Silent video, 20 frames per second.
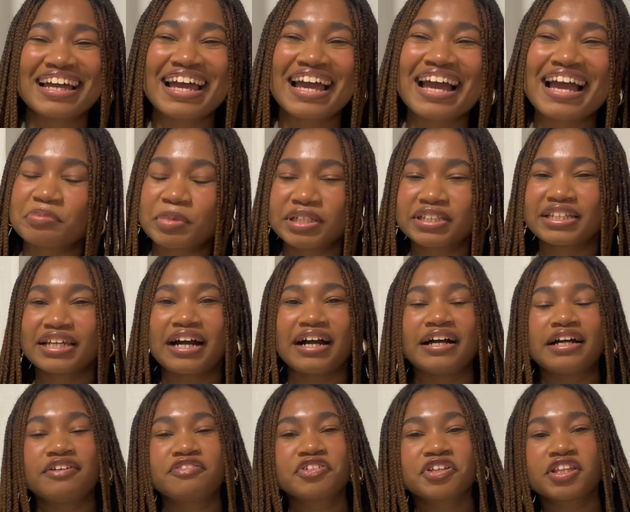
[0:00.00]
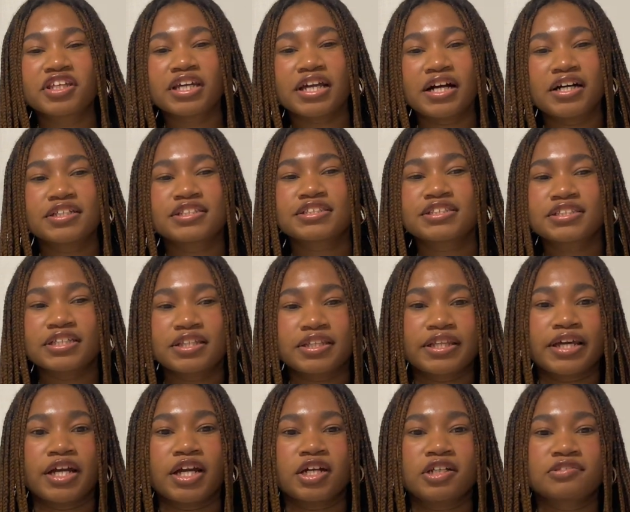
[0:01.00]
But yeah, everything else in
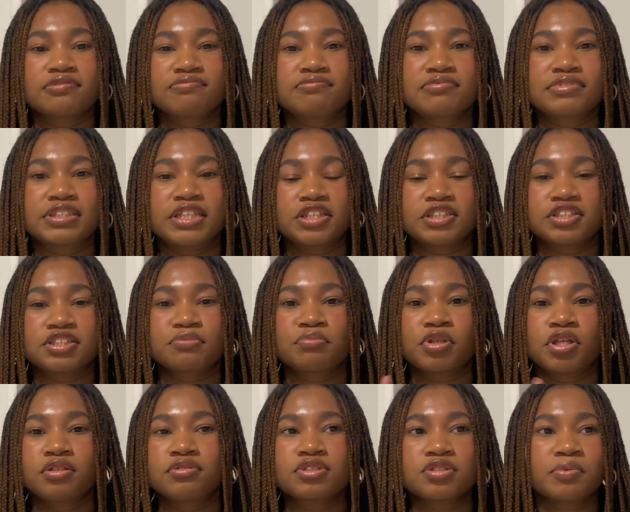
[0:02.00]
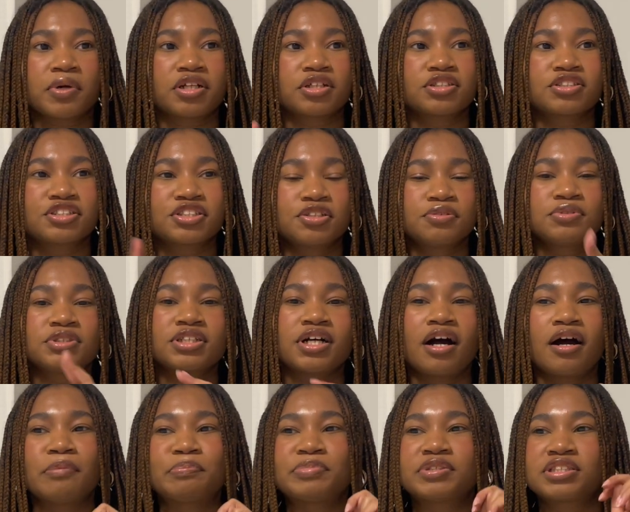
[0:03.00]
there are some cute sweaters, cute
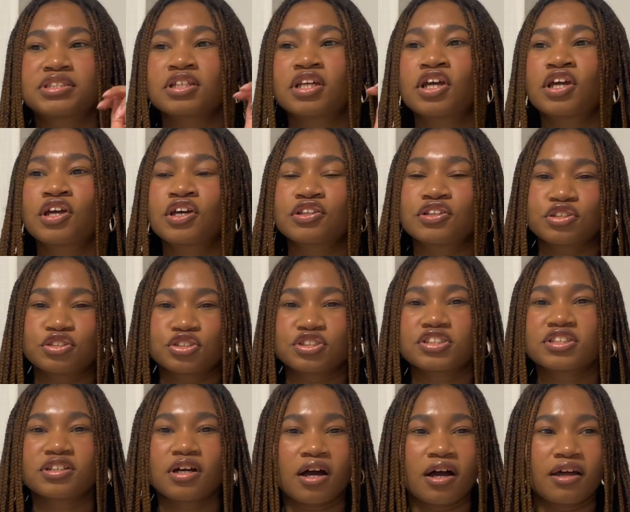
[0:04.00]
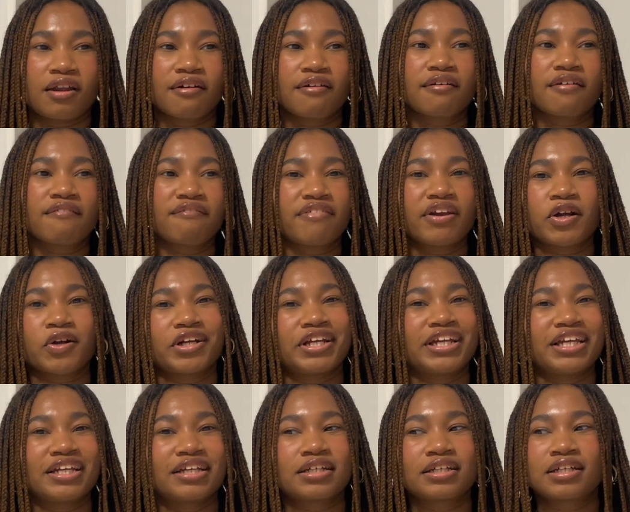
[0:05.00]
tops. They're just not
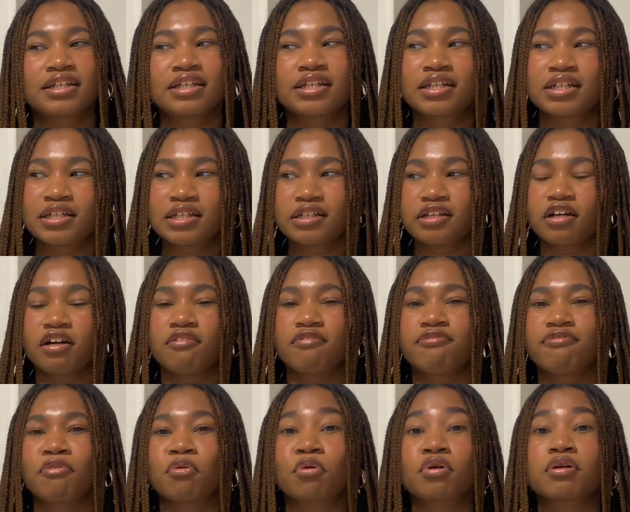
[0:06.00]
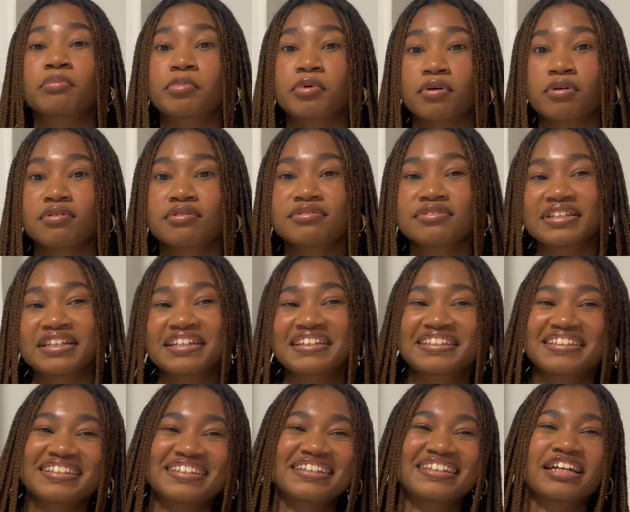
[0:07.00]
very affordable
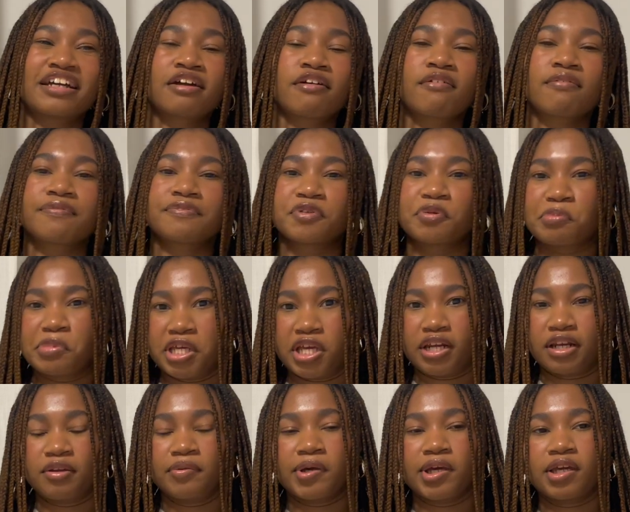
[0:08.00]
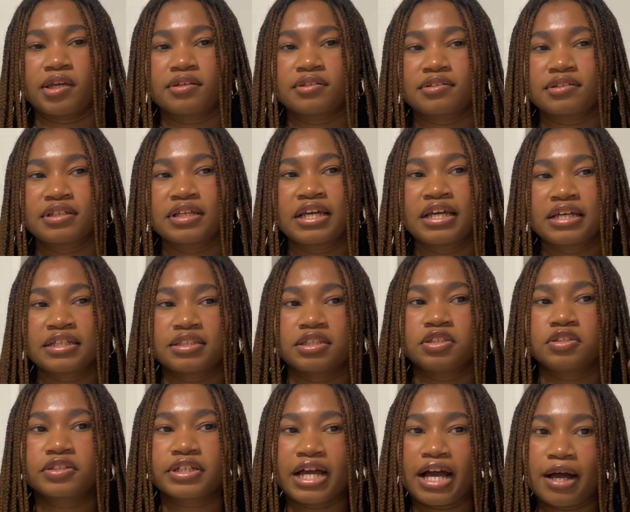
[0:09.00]
for me anyway. The
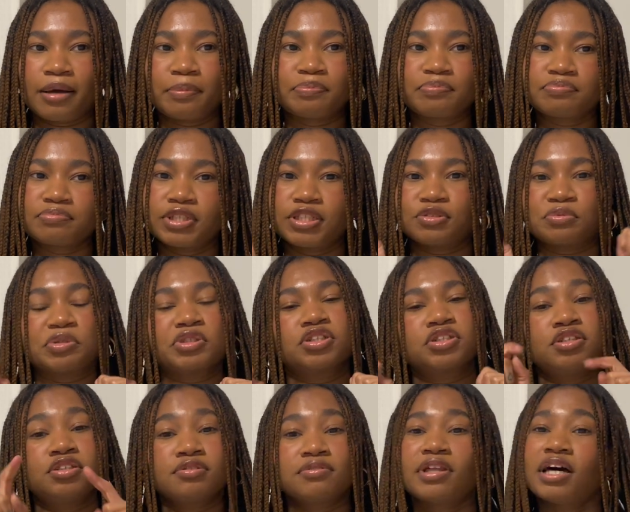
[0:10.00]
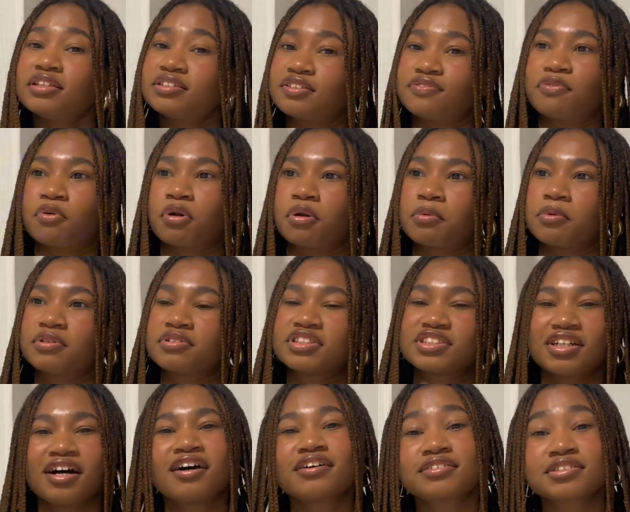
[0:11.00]
little cap is really cute. That's affordable.
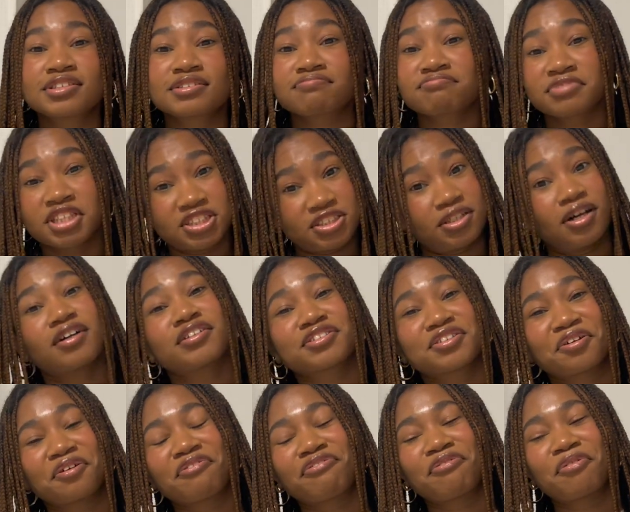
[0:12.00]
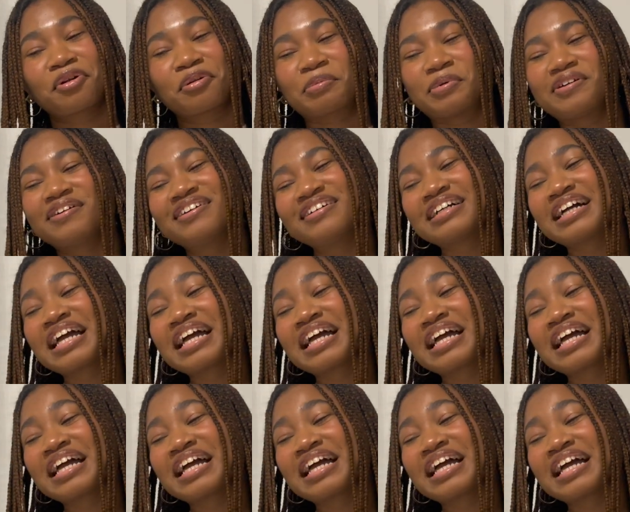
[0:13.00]
Socks, the socks are affordable.